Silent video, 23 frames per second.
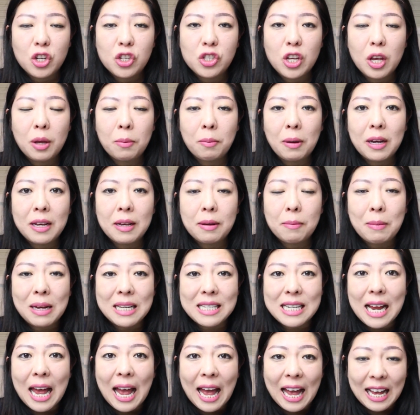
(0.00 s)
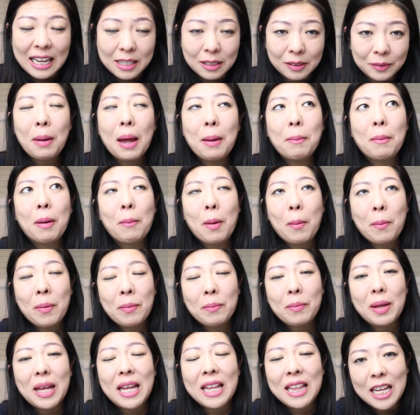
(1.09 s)
So my dad met my
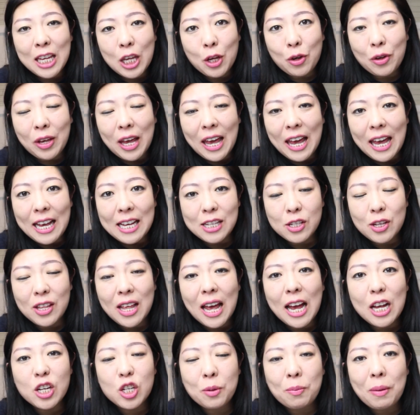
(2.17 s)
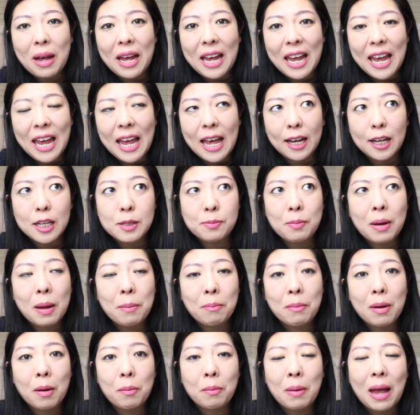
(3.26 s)
mum in the UK, so they actually met here because my
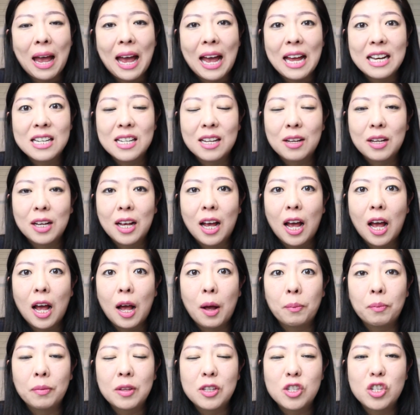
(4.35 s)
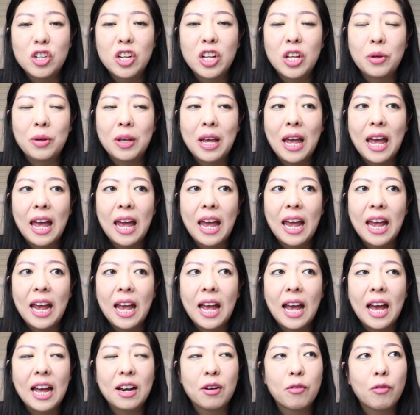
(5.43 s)
mum had come to the
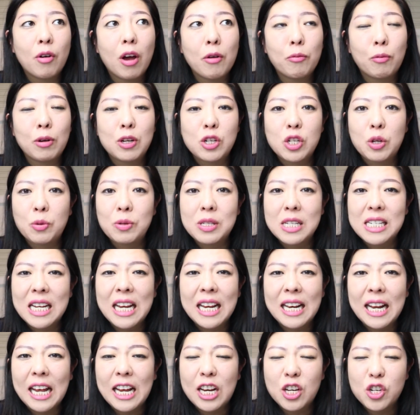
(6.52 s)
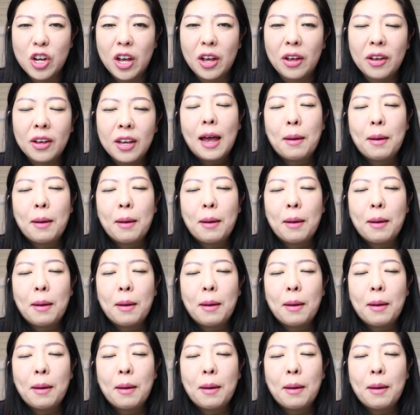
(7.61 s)
UK, had arrived when she was a teenager,